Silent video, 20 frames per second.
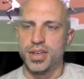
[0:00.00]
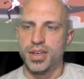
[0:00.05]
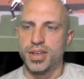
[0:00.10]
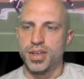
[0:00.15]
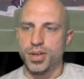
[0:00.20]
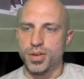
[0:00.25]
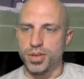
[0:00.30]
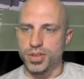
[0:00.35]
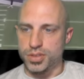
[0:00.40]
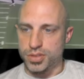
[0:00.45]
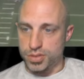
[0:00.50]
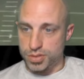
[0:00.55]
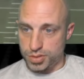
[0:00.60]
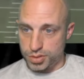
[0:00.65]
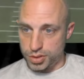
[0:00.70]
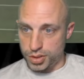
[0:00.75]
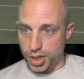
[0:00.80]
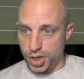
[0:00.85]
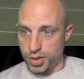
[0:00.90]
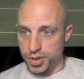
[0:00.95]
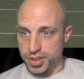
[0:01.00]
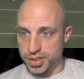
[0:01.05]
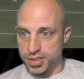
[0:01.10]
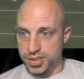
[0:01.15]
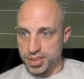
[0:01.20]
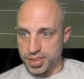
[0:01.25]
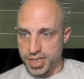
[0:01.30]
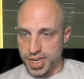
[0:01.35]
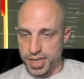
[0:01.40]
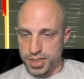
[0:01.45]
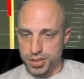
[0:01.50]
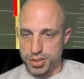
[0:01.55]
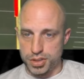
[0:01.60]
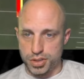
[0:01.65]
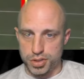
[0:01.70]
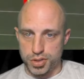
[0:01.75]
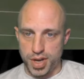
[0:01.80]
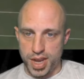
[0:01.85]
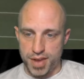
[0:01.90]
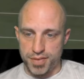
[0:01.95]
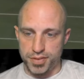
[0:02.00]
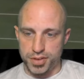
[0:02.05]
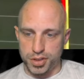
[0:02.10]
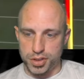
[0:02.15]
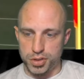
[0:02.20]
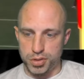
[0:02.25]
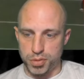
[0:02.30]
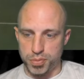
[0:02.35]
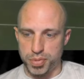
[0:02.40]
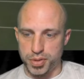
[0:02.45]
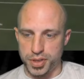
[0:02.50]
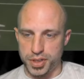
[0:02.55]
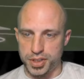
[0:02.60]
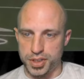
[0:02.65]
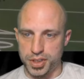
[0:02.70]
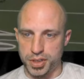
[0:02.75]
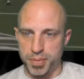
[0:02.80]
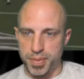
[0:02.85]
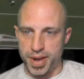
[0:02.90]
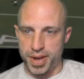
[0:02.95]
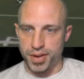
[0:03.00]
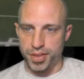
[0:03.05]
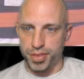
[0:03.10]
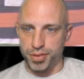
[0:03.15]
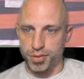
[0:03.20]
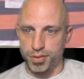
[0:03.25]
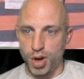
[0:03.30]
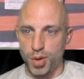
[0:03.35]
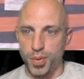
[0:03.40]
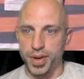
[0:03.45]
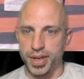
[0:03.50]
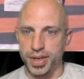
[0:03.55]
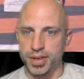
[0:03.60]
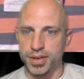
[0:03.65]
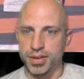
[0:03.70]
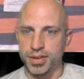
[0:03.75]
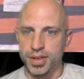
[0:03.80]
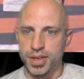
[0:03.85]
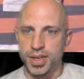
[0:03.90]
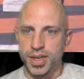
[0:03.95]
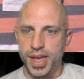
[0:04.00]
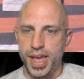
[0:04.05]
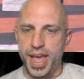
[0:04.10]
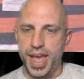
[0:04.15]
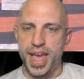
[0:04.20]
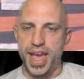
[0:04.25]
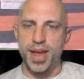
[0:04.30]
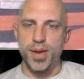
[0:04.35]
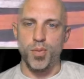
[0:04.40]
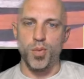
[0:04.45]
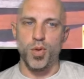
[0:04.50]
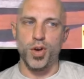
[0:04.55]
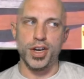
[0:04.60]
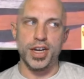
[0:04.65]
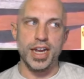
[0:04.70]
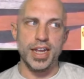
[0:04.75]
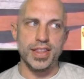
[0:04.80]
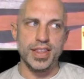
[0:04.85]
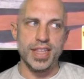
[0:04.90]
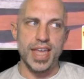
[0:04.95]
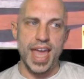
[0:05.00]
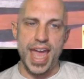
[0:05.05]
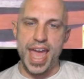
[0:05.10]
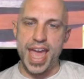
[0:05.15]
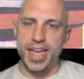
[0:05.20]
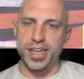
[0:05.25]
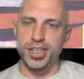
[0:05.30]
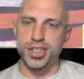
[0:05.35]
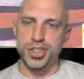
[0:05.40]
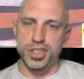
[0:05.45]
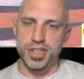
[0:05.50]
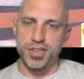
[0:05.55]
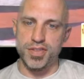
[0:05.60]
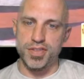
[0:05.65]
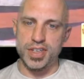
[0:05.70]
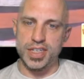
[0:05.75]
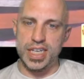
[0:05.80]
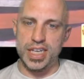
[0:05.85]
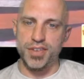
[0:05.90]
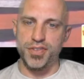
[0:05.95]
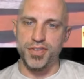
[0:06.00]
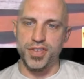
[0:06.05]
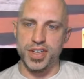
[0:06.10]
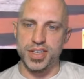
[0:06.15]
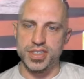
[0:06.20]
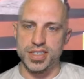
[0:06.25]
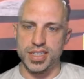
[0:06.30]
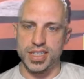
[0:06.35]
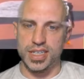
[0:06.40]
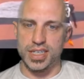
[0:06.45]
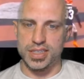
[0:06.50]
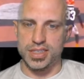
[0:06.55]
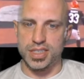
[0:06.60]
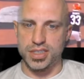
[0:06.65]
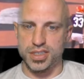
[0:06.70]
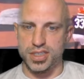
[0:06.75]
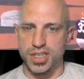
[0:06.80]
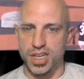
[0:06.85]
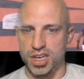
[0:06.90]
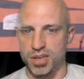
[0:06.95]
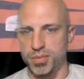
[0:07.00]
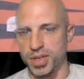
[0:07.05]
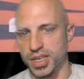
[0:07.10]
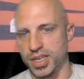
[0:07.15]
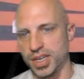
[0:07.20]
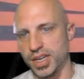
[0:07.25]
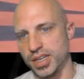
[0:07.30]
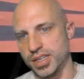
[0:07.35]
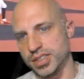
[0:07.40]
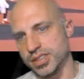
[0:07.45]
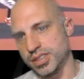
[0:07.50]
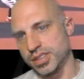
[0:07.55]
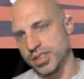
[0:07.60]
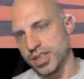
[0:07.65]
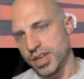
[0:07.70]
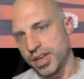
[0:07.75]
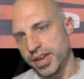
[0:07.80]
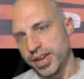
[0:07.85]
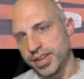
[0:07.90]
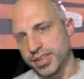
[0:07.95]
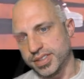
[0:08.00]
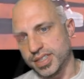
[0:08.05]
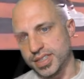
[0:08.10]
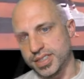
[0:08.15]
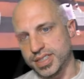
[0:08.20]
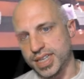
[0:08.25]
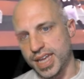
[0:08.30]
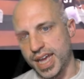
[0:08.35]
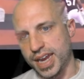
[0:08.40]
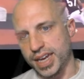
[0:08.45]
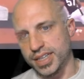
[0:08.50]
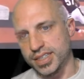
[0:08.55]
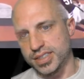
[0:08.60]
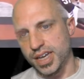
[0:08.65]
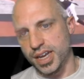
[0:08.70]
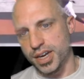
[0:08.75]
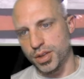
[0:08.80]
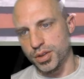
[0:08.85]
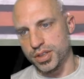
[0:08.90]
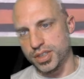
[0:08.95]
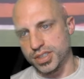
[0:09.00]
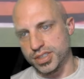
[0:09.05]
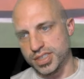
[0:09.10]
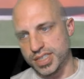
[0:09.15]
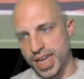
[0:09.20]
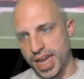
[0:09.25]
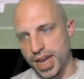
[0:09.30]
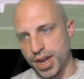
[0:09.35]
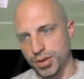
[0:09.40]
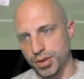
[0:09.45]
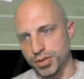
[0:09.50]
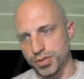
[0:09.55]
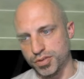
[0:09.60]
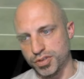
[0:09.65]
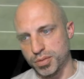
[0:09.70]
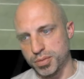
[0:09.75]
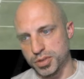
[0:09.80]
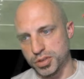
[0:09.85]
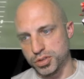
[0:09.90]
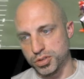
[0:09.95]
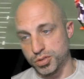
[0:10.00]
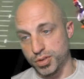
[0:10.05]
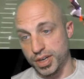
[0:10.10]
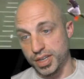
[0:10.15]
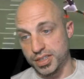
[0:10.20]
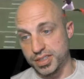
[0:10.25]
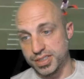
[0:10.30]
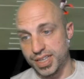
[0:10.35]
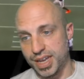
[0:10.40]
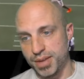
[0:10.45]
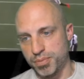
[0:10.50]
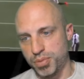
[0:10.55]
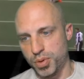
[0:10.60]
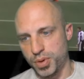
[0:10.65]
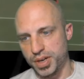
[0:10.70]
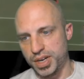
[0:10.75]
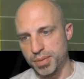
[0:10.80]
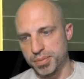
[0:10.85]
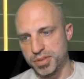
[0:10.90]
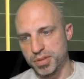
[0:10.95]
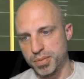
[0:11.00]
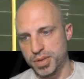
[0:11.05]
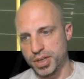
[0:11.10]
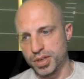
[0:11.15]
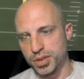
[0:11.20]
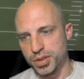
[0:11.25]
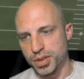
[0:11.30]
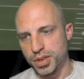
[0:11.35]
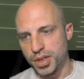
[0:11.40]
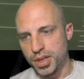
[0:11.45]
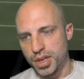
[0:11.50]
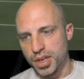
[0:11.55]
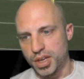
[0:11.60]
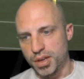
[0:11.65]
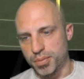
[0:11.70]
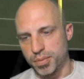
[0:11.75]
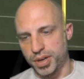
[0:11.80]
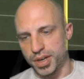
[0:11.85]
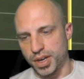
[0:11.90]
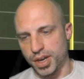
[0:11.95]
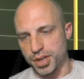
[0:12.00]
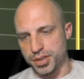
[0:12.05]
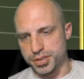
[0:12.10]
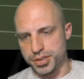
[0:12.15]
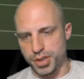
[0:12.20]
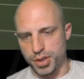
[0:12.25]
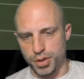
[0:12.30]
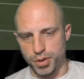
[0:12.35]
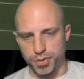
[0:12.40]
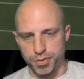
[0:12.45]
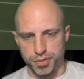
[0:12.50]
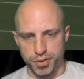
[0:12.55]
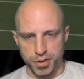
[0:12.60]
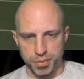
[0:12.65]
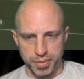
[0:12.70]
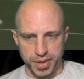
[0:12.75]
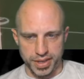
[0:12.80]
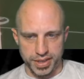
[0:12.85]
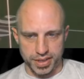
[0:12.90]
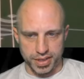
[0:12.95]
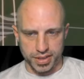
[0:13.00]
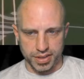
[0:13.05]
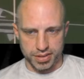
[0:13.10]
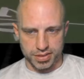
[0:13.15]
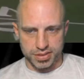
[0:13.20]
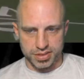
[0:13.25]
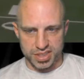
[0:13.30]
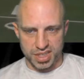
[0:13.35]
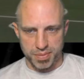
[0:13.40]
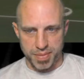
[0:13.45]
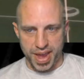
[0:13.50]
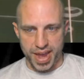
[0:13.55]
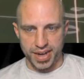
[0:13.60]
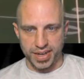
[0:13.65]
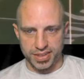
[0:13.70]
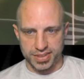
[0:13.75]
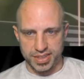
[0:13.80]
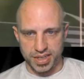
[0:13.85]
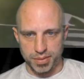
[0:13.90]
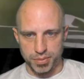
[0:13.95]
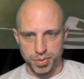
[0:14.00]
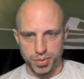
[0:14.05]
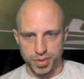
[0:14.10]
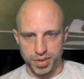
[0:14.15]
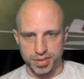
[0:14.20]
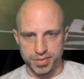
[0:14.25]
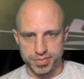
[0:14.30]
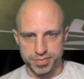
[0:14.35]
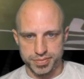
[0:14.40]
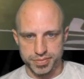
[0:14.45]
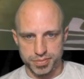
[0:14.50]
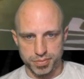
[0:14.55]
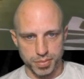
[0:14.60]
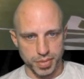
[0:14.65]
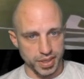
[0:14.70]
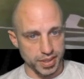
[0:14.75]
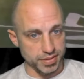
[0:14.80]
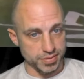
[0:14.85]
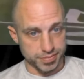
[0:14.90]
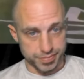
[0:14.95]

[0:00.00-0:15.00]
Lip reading: Which you notice the Texans are having to do a pretty good amount of throwing and working the edges of the defense to get this done, because Cincinnati is not only sound from a strength standpoint up the middle, but also from like a schematic standpoint. But